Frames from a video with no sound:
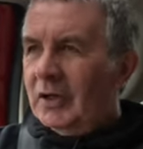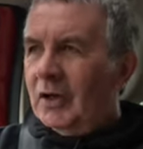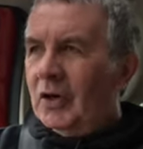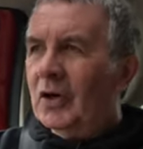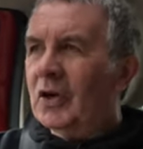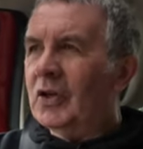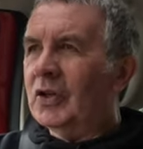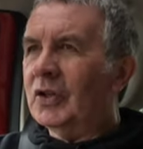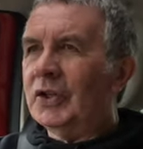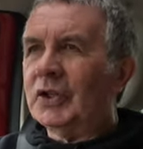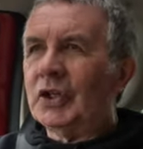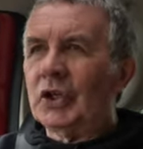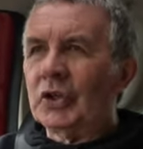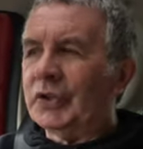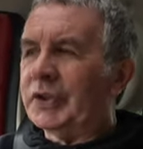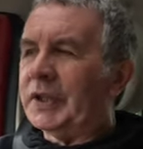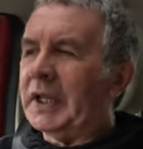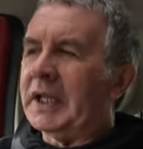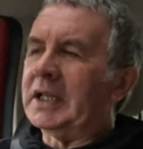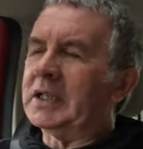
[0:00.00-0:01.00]
All the
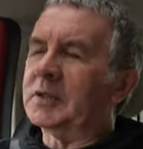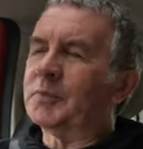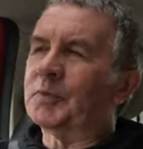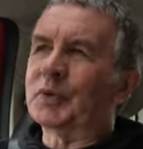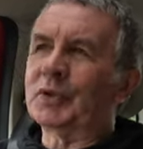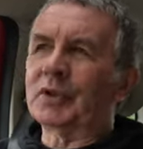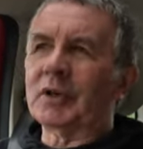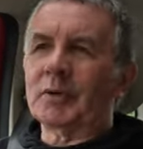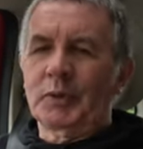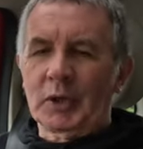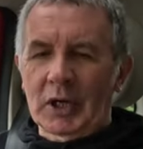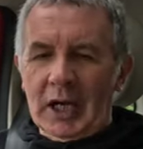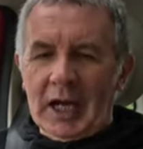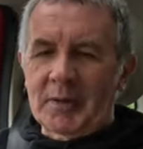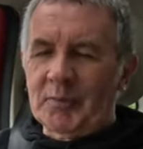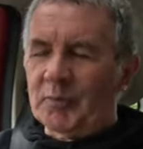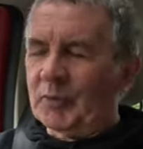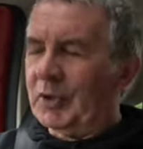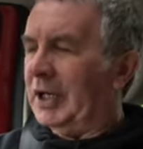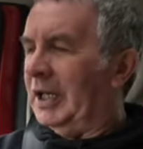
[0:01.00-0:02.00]
good things, proper
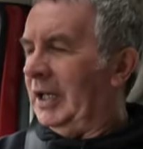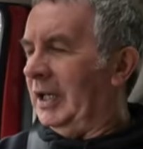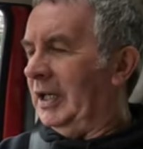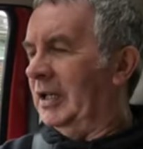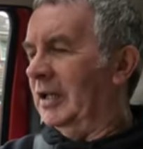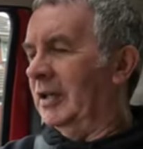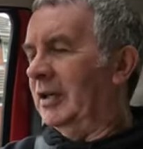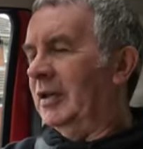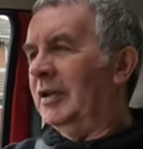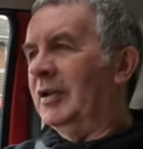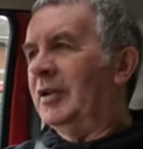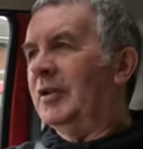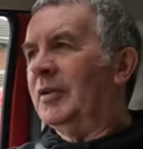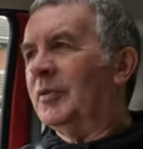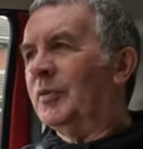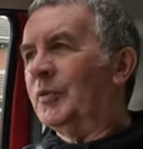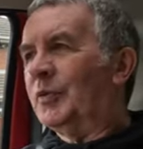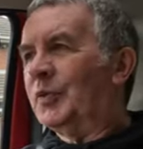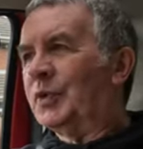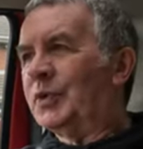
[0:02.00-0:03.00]
handbrake,
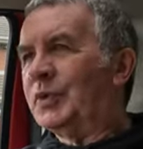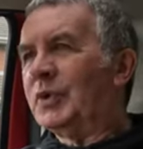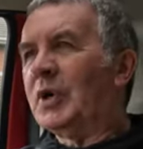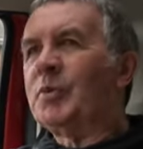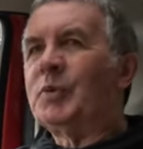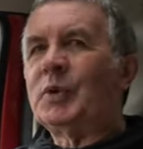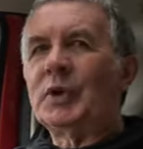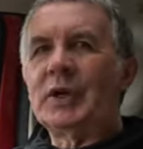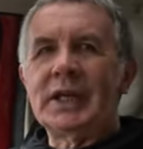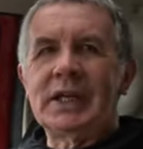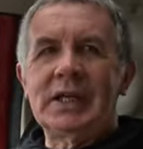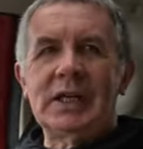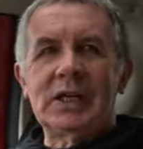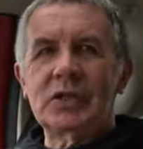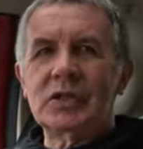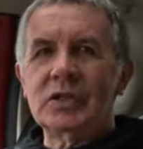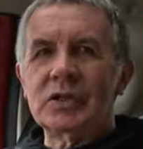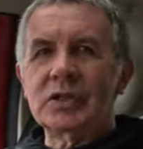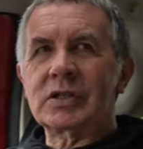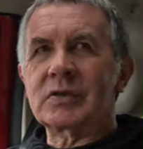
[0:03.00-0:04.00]
proper
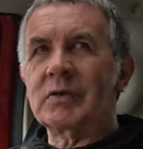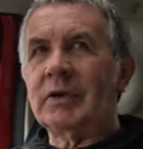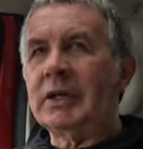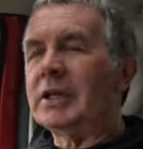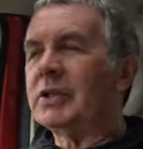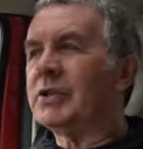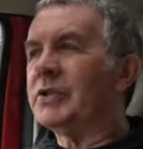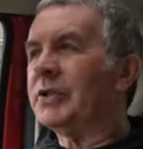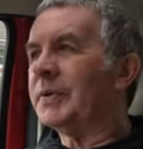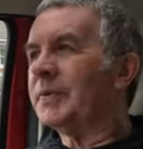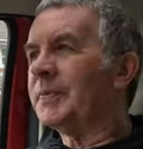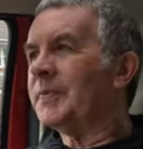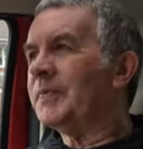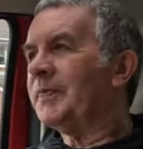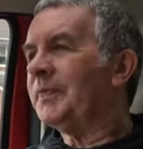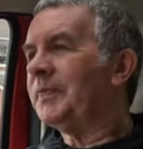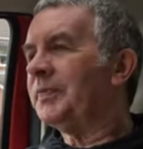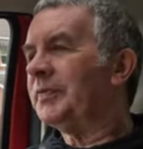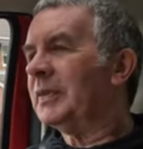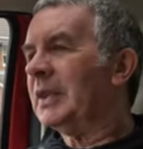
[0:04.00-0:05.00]
ignition switch,
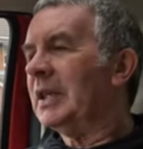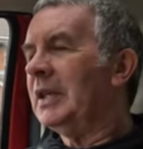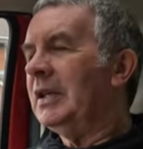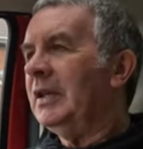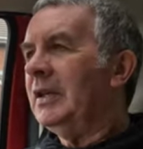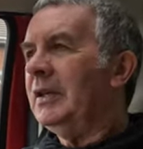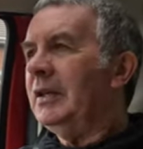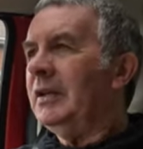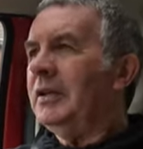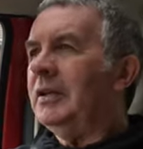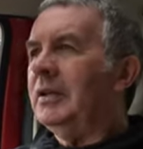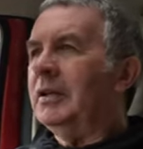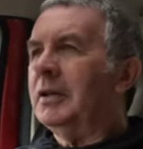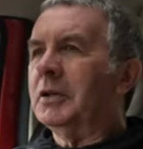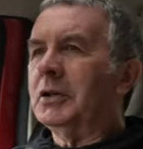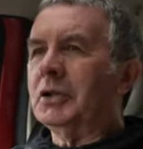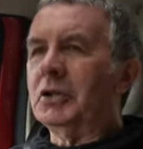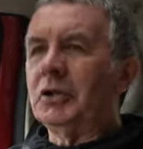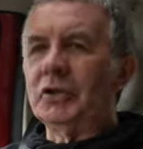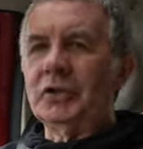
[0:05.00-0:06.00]

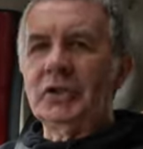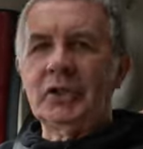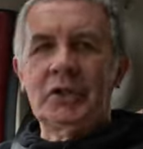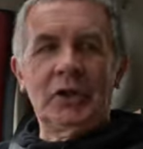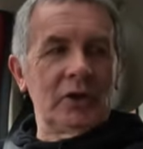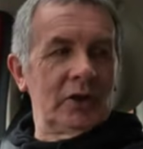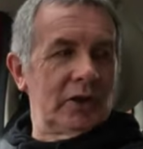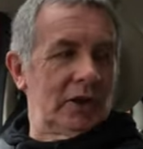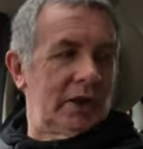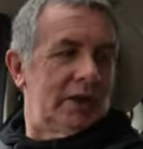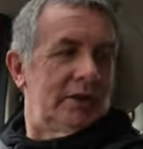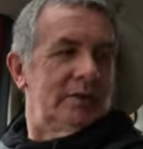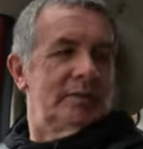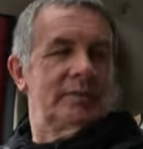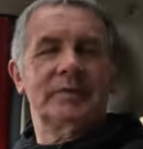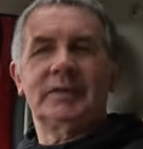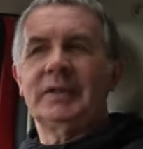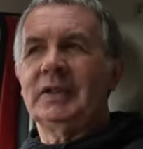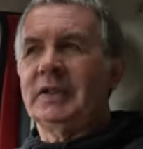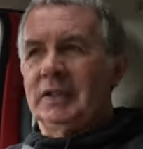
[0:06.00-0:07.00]
good colour,
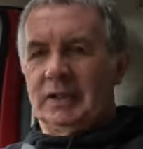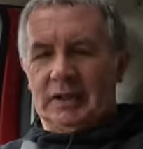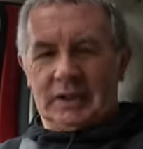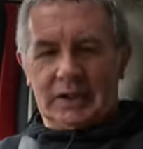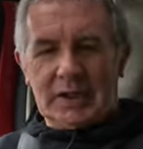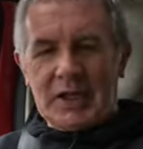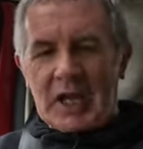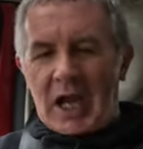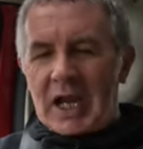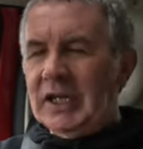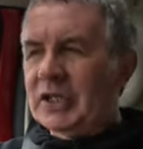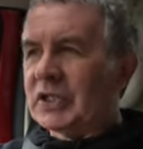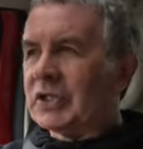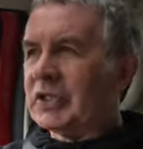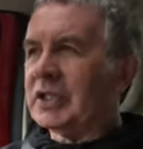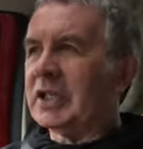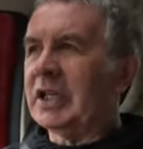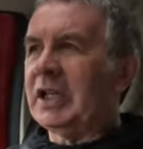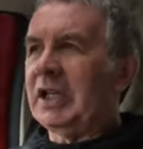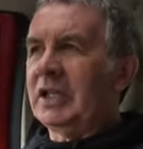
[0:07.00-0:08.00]
nice
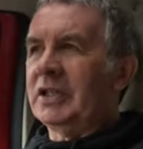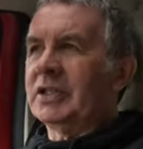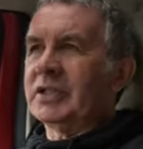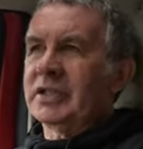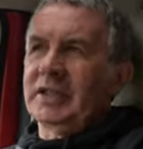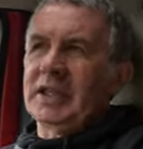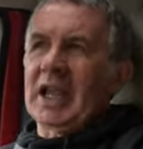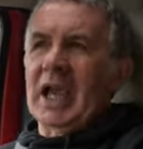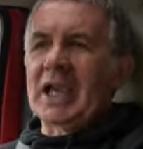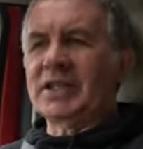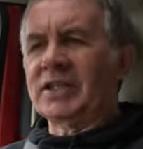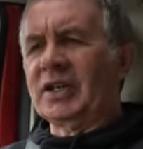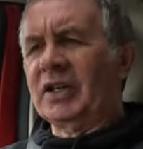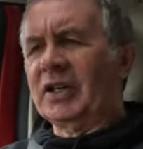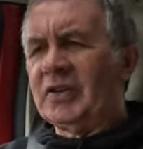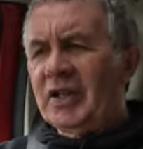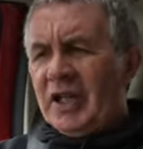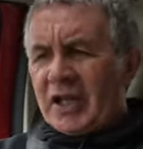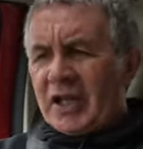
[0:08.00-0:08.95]
seats, nice and